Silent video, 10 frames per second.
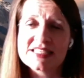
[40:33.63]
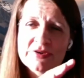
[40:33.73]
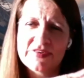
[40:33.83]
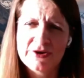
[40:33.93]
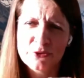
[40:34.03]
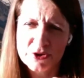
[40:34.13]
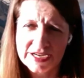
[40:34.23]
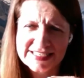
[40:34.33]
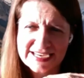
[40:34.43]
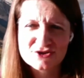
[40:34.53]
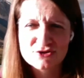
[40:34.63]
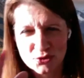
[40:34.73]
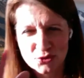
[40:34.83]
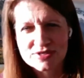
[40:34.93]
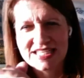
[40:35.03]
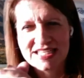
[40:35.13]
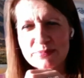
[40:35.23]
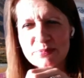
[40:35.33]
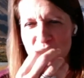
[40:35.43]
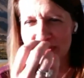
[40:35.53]
Some of our organisational thoughts
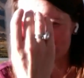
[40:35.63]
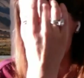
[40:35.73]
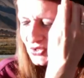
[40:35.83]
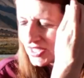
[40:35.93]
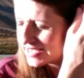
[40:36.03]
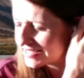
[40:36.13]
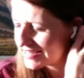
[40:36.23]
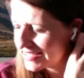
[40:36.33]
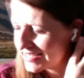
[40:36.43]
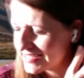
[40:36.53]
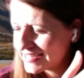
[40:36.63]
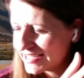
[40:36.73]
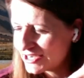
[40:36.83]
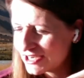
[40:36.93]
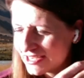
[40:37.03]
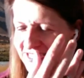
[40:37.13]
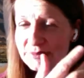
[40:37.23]
that we put into the